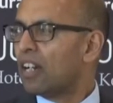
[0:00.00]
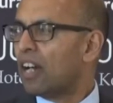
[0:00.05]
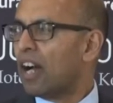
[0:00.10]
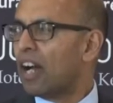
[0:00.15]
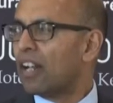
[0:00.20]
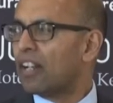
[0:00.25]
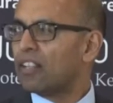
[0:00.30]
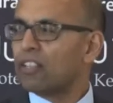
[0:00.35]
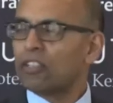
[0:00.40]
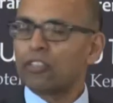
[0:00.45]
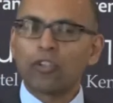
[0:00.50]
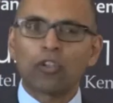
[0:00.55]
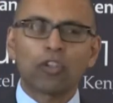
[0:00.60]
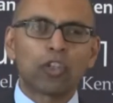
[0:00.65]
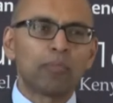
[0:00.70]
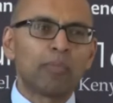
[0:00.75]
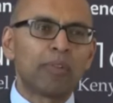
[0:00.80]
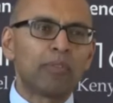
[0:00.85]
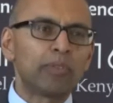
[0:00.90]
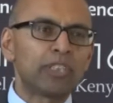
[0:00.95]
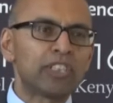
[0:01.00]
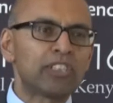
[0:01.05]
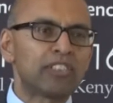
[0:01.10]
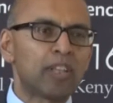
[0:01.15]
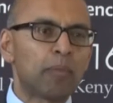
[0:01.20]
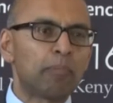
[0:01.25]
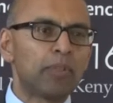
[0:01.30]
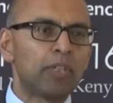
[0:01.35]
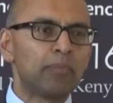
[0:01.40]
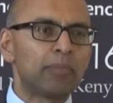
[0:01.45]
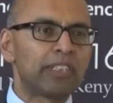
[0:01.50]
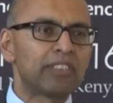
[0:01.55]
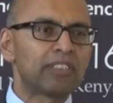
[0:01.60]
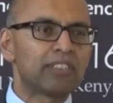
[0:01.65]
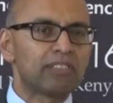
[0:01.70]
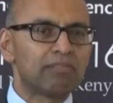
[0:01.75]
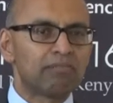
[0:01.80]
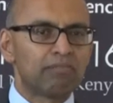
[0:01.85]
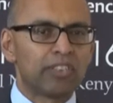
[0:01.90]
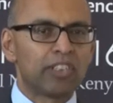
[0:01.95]
another document which
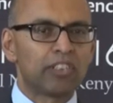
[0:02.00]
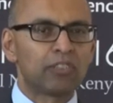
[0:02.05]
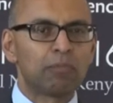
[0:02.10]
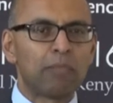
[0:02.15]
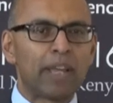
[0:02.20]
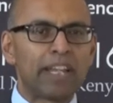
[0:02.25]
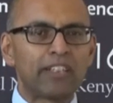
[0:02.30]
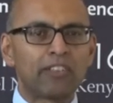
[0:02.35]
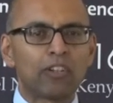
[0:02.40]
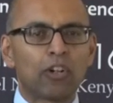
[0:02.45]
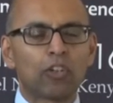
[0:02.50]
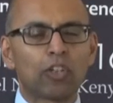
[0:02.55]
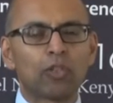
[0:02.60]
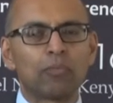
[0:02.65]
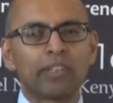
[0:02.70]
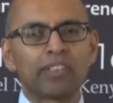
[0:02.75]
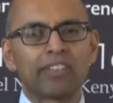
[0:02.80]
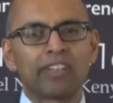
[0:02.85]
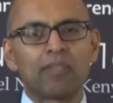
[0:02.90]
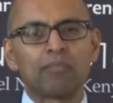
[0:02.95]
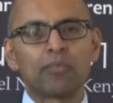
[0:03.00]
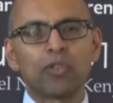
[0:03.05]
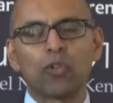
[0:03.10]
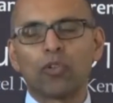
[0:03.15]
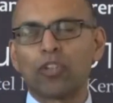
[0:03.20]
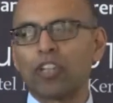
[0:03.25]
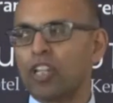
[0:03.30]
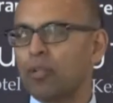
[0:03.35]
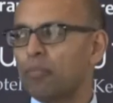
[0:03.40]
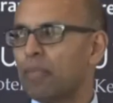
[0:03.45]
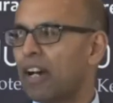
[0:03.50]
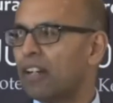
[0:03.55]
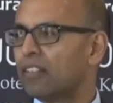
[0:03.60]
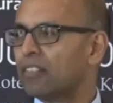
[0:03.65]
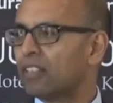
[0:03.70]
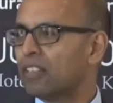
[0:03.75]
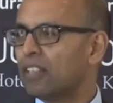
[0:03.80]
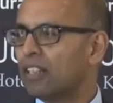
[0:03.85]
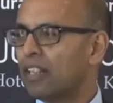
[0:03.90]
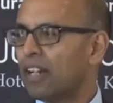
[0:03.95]
supplements this main document that I'm talking
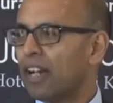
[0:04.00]
about.